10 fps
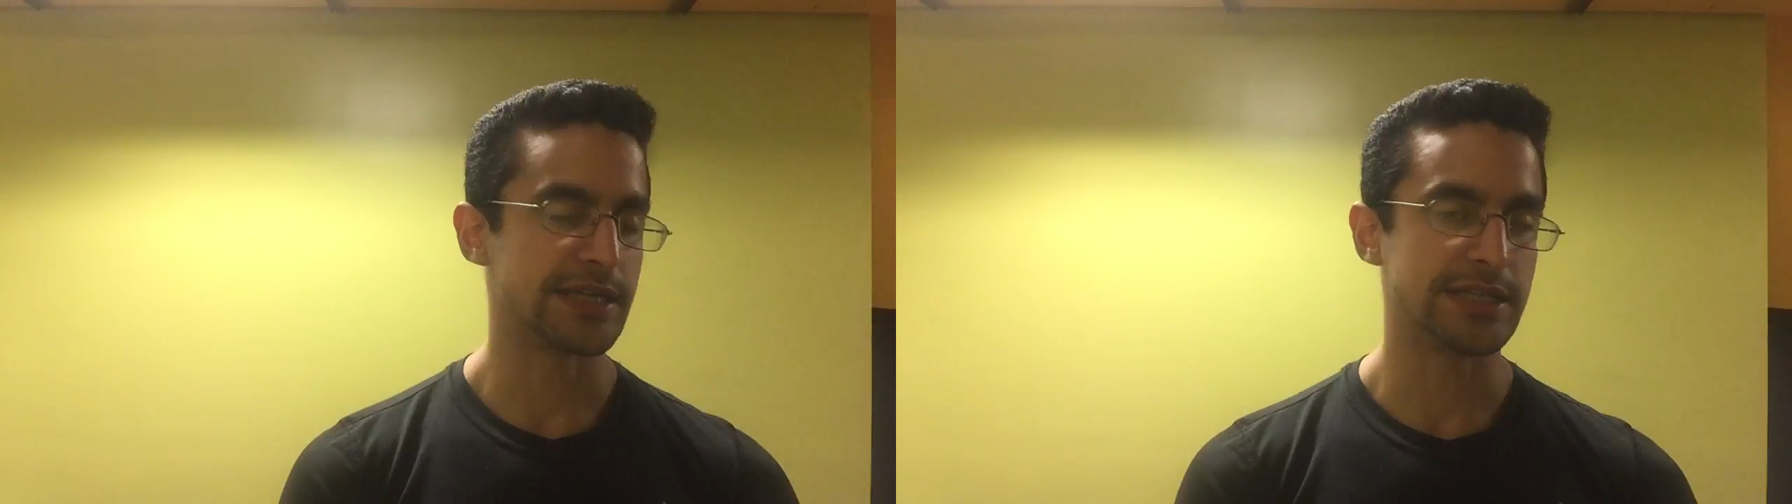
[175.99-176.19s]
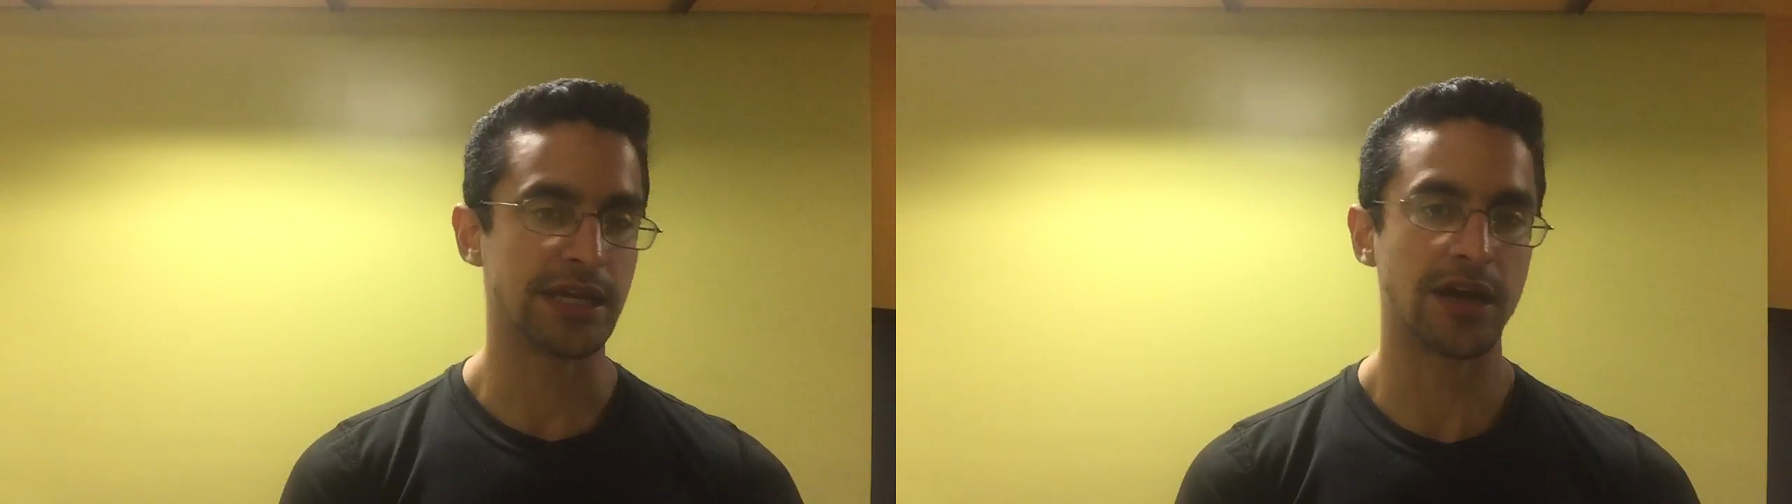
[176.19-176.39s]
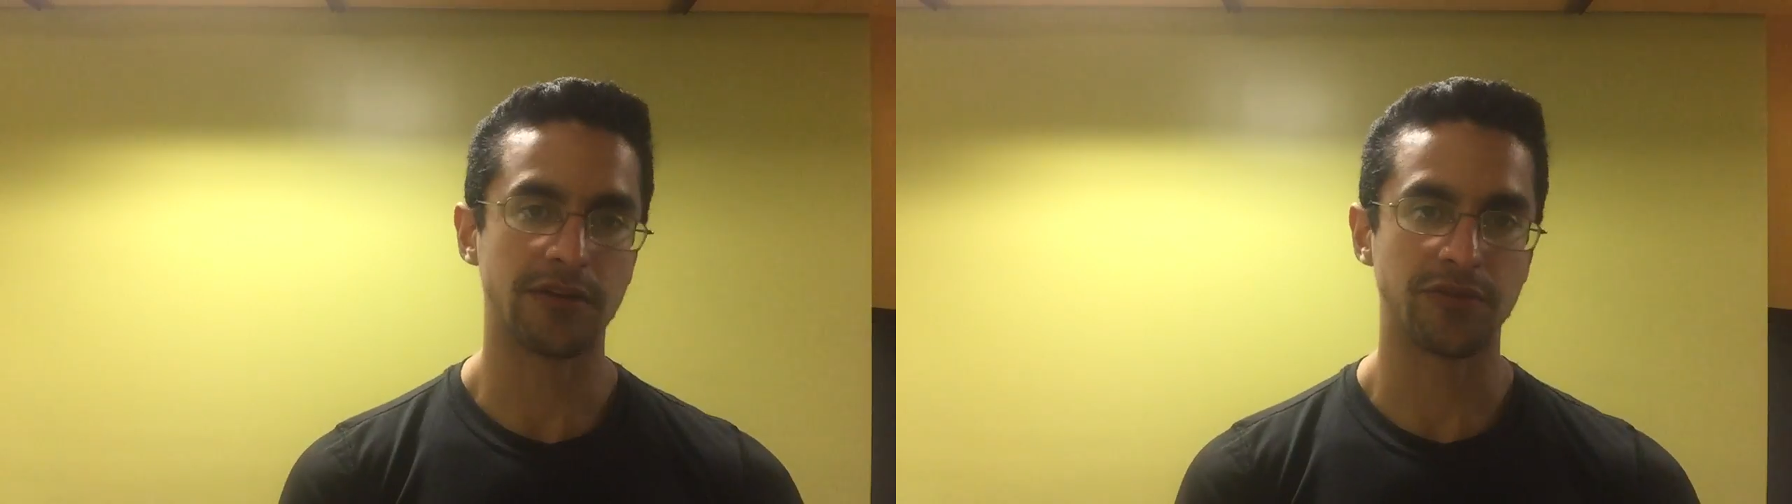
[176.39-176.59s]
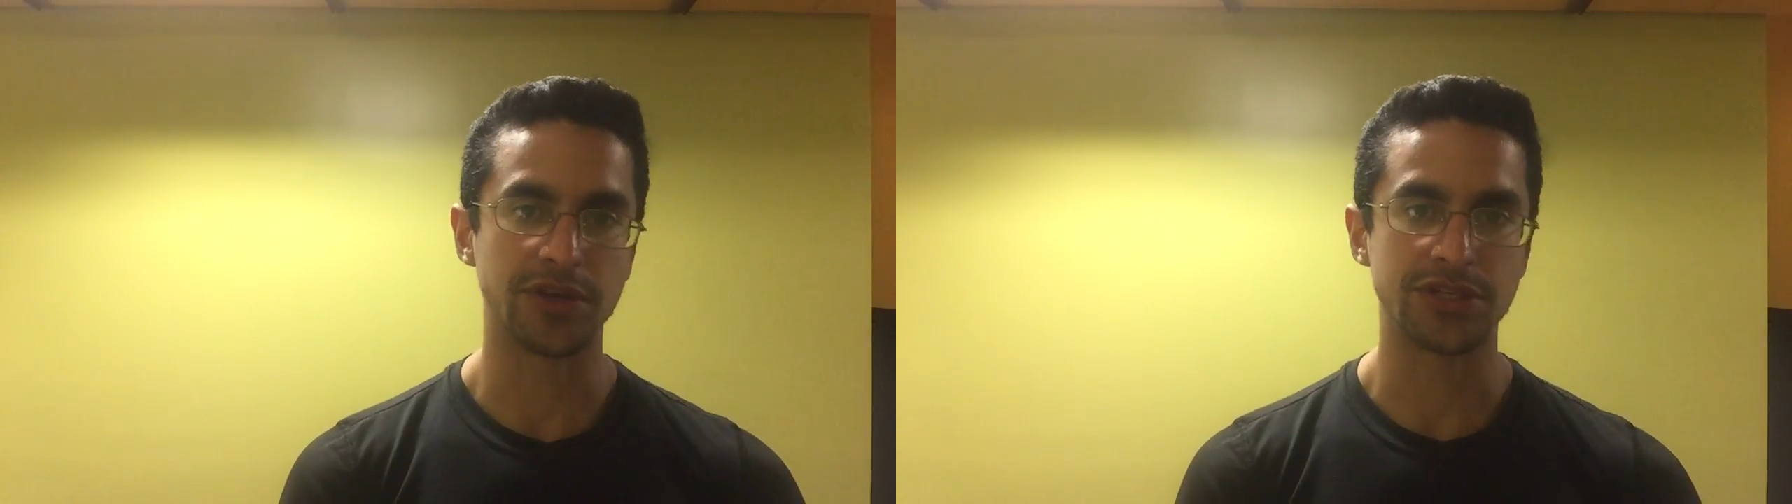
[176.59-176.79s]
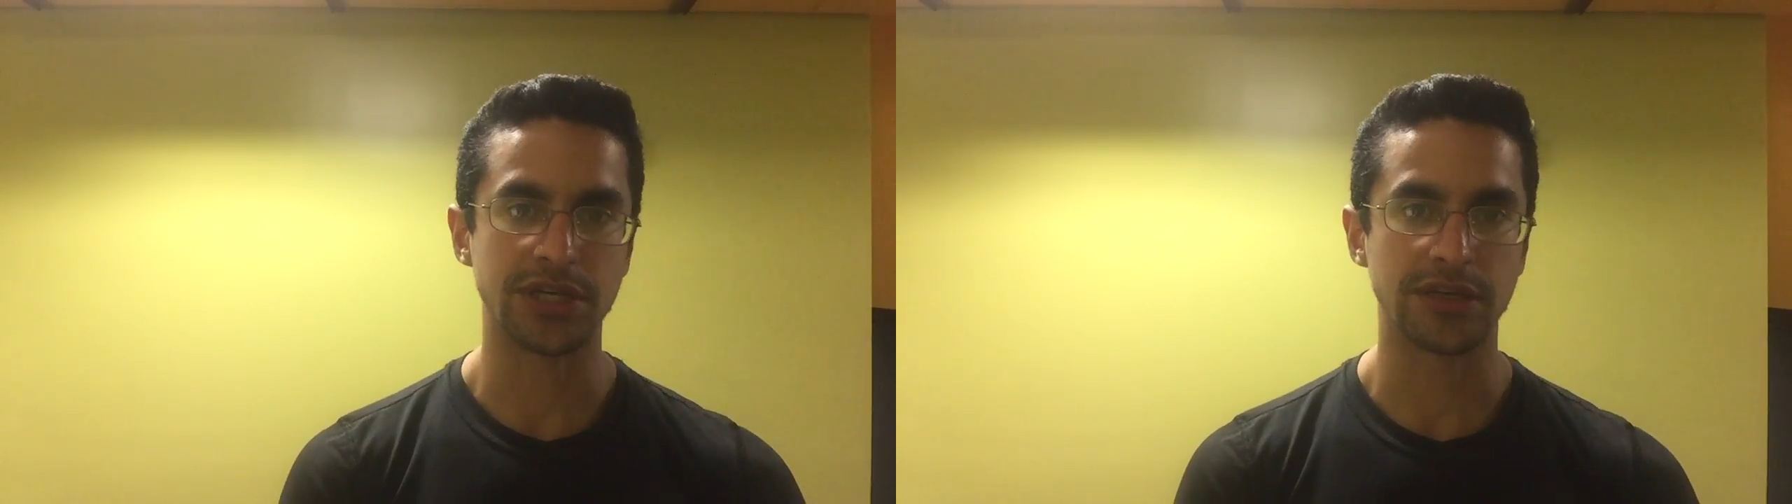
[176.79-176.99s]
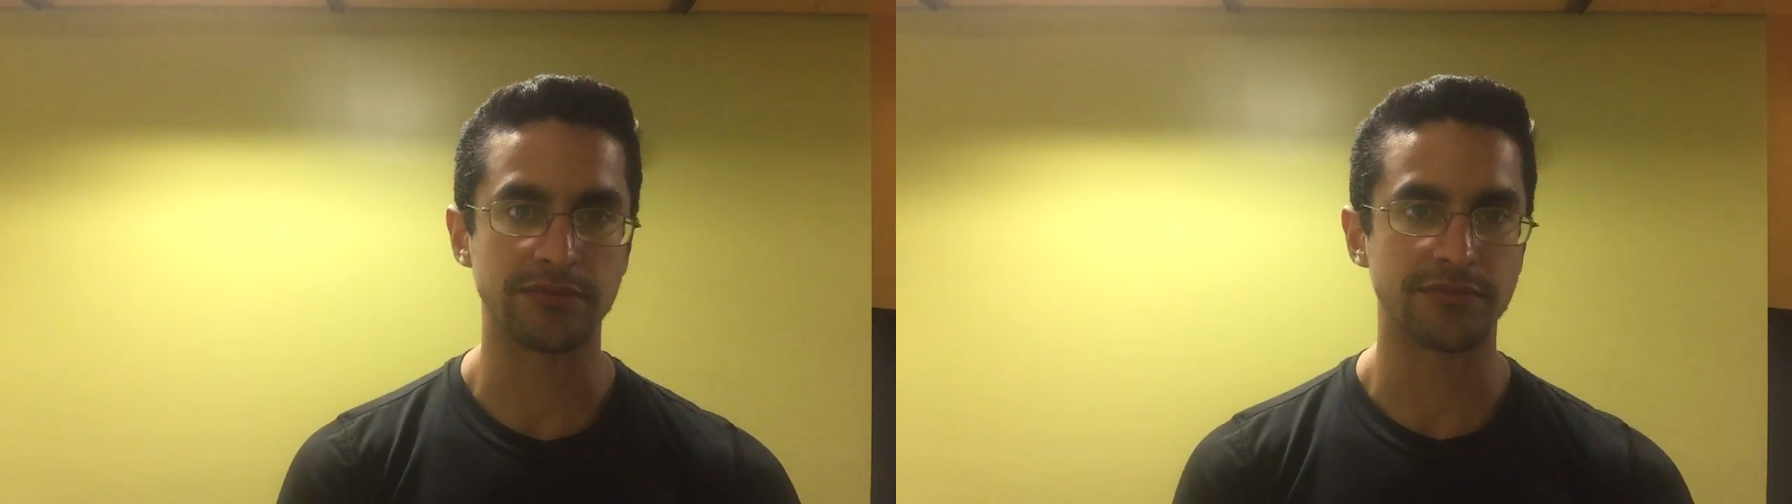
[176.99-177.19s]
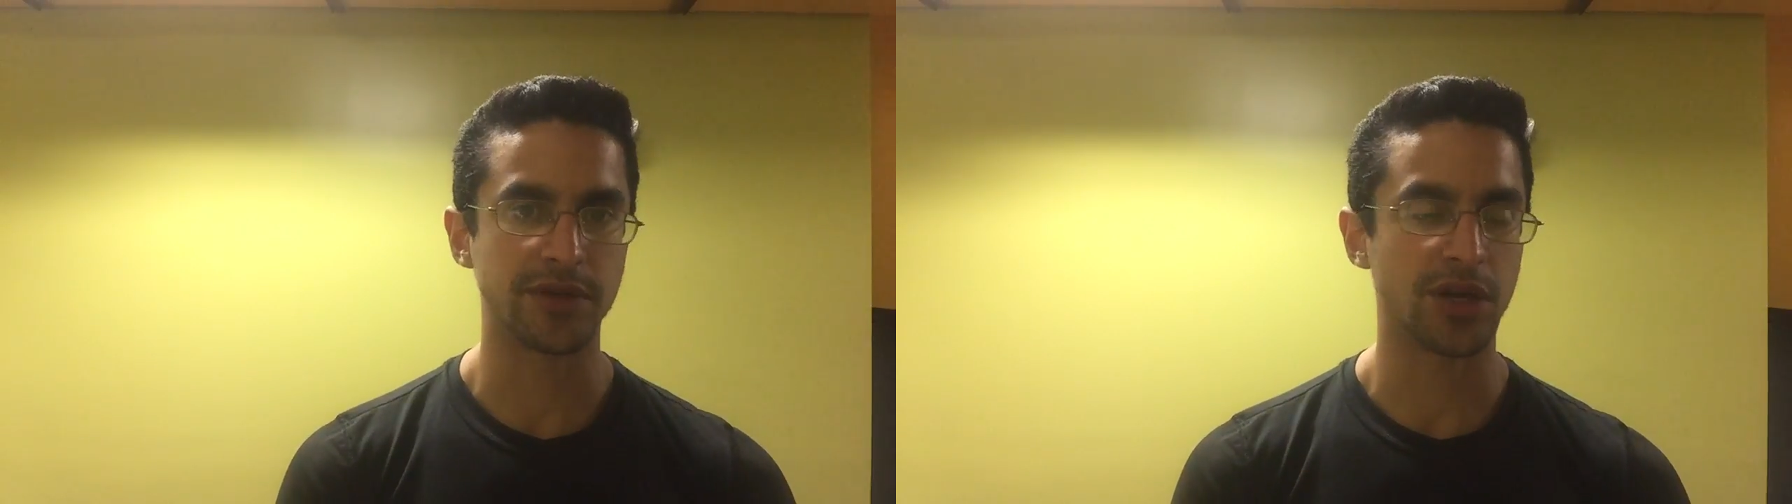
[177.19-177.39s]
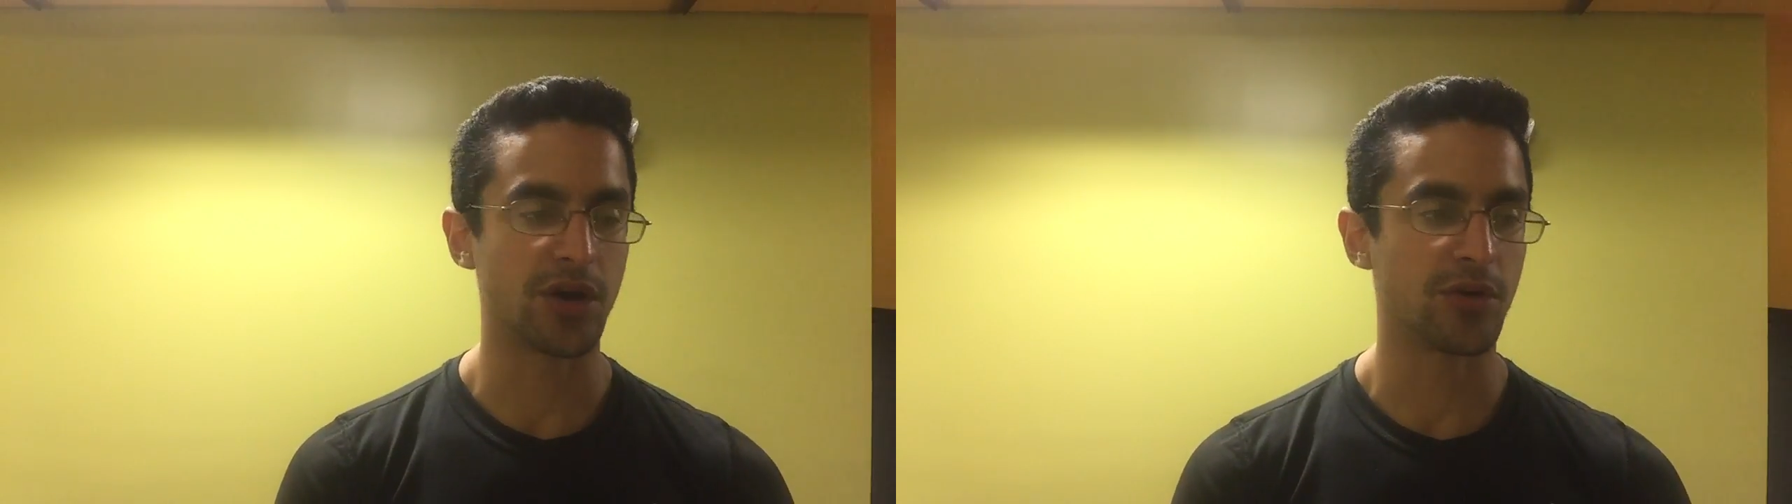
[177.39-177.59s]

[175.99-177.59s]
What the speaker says: idea of reaching